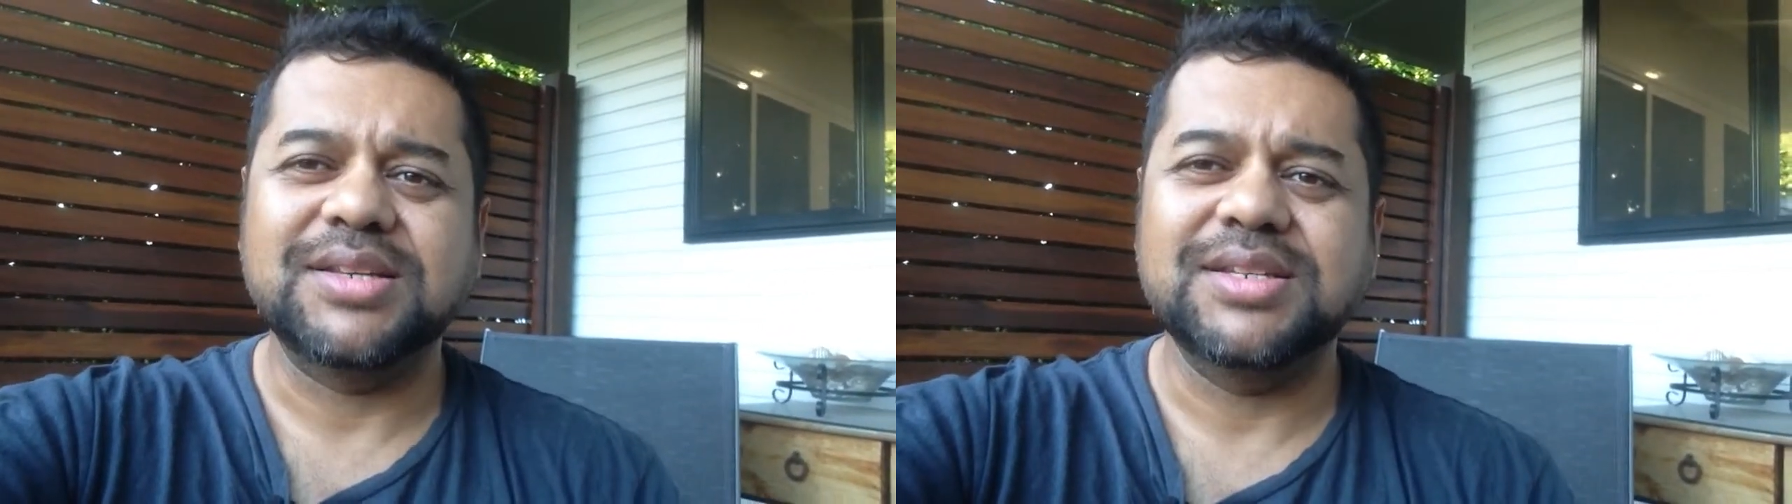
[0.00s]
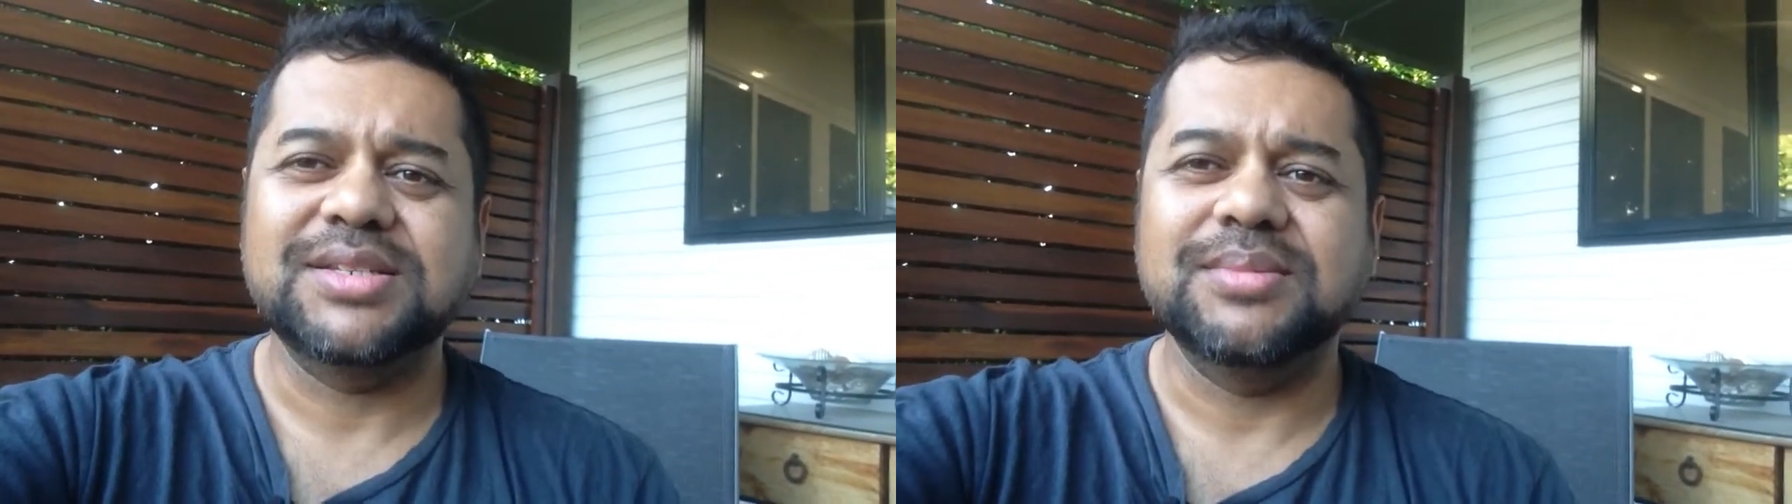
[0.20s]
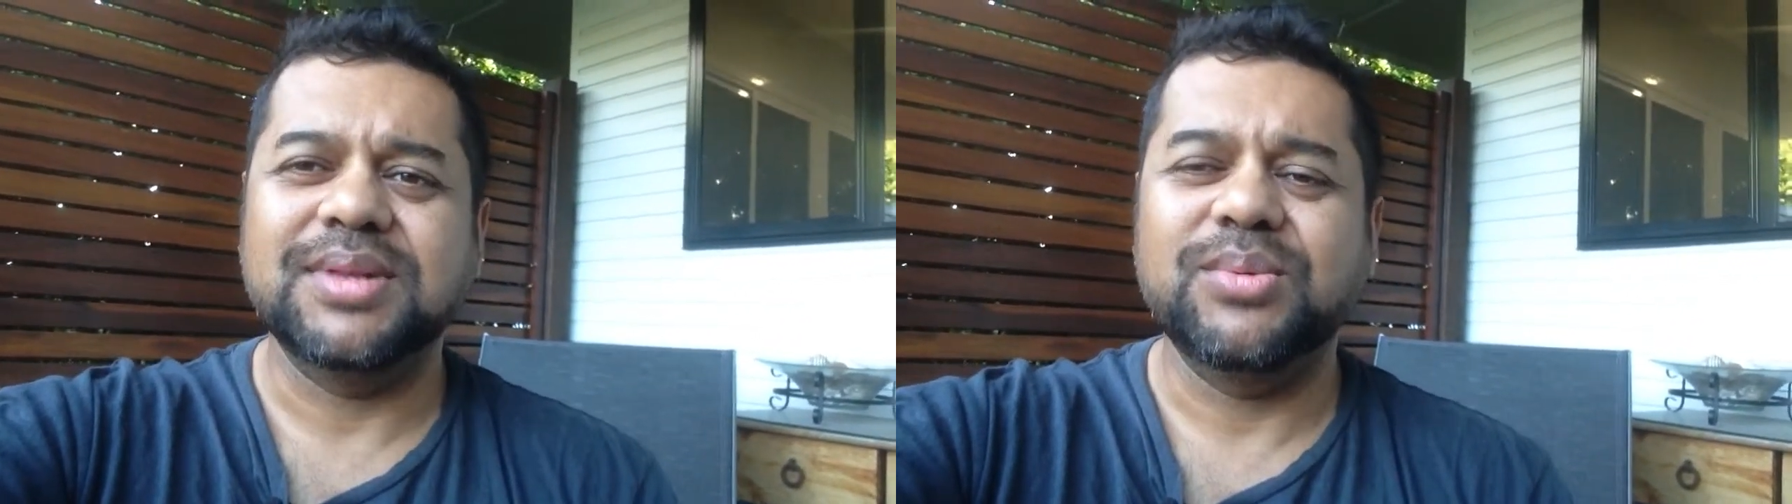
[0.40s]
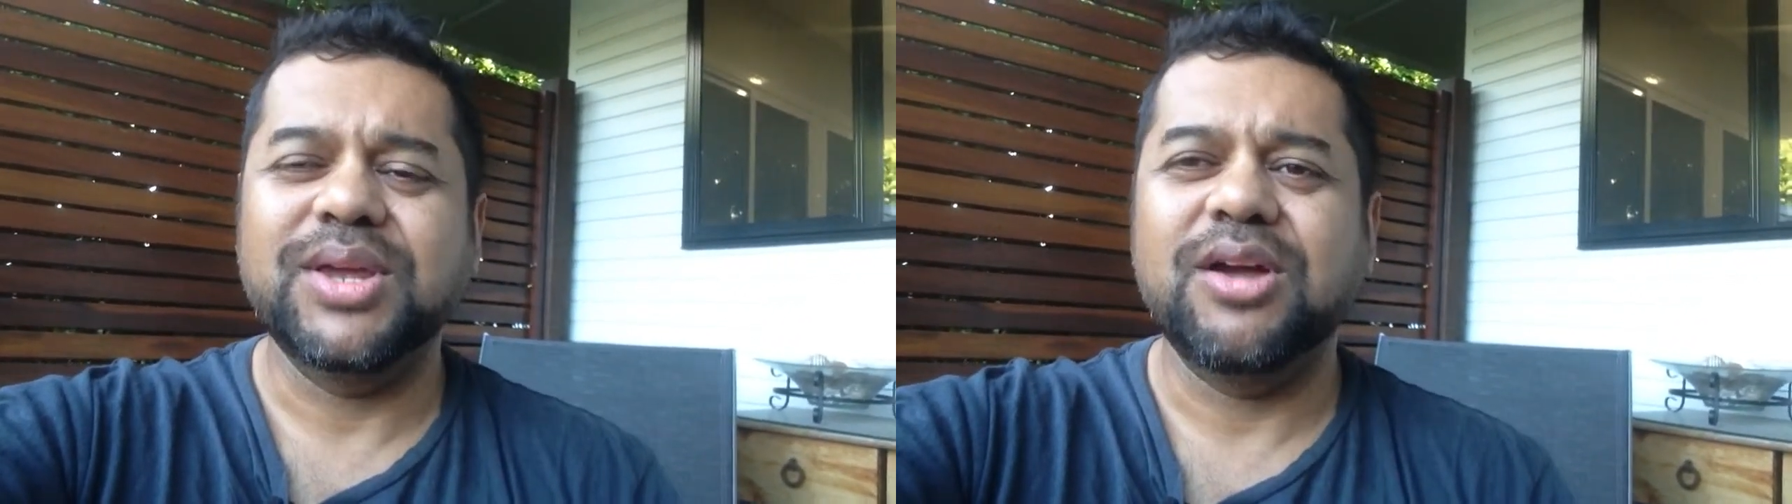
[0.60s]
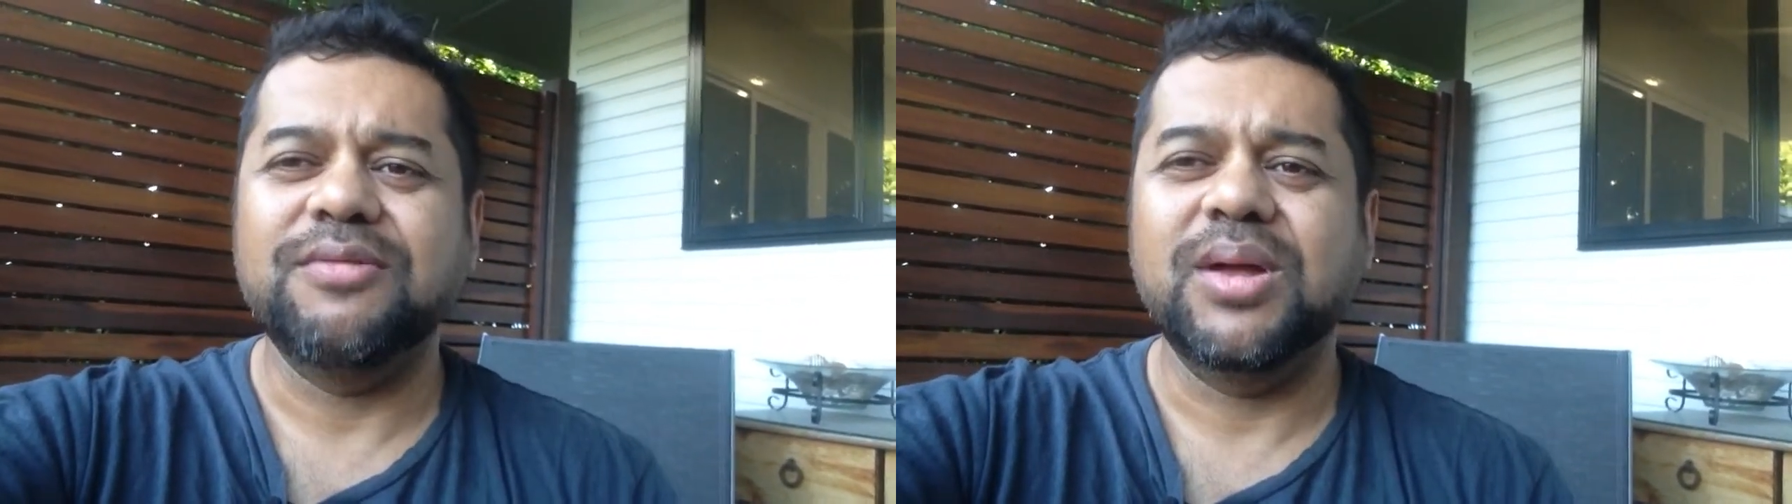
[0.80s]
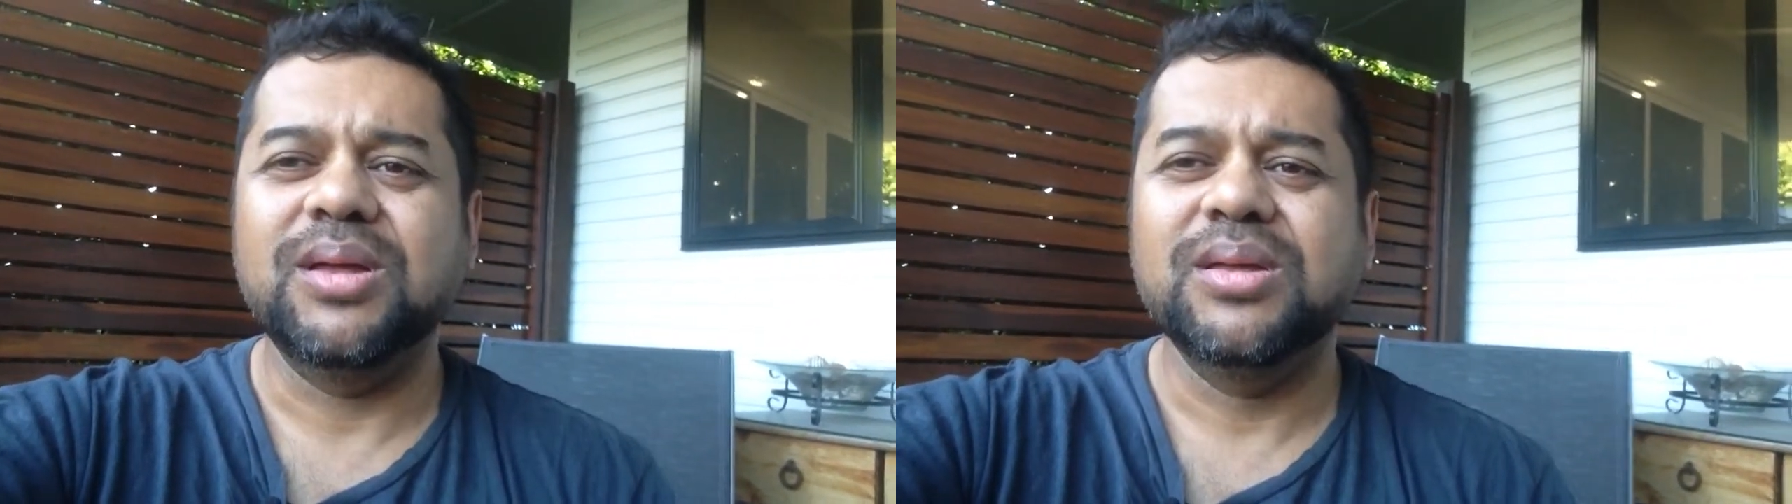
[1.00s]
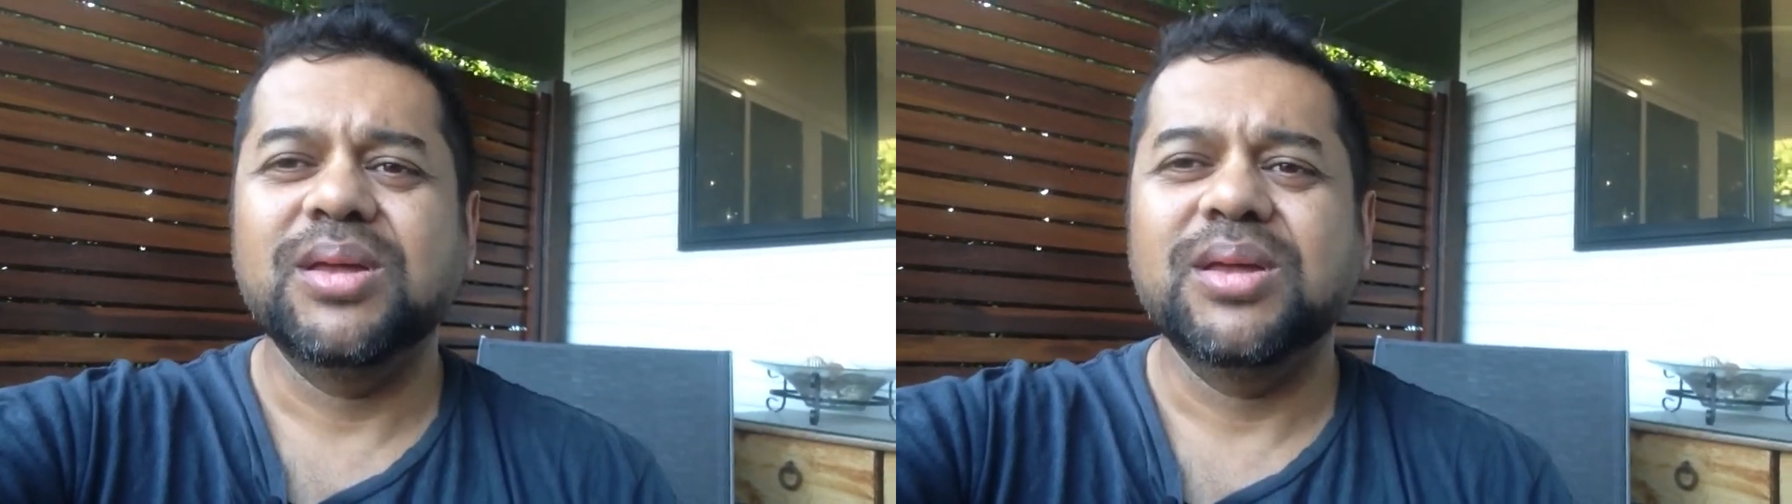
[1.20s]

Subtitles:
system that we offer,